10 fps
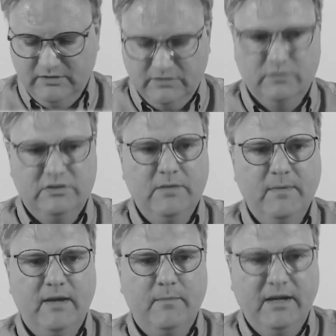So
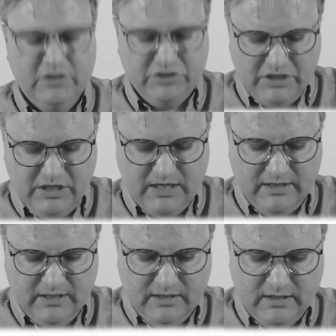cmake minus g
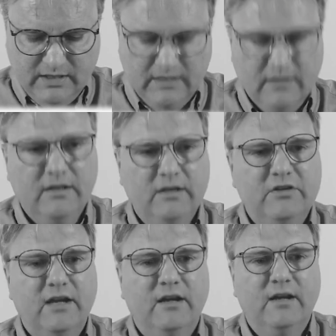and then
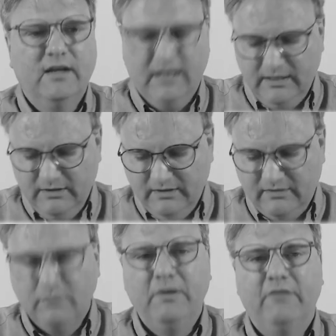Ninja, and you need
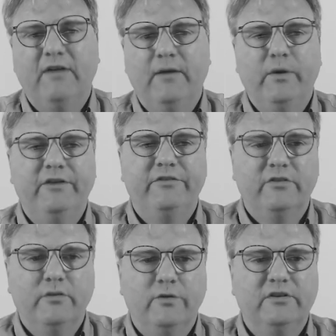to specify where
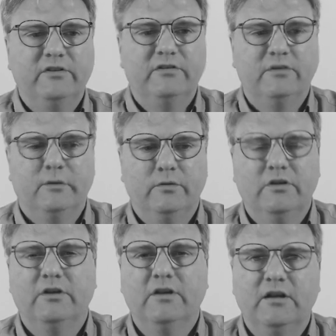the sources, so
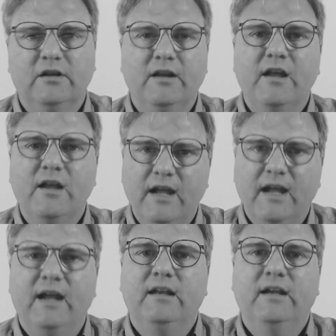dot dot,
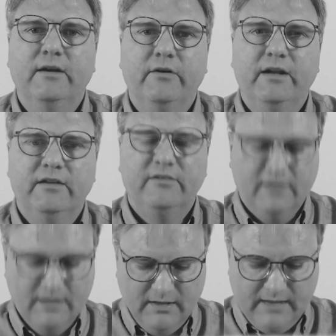and here it is.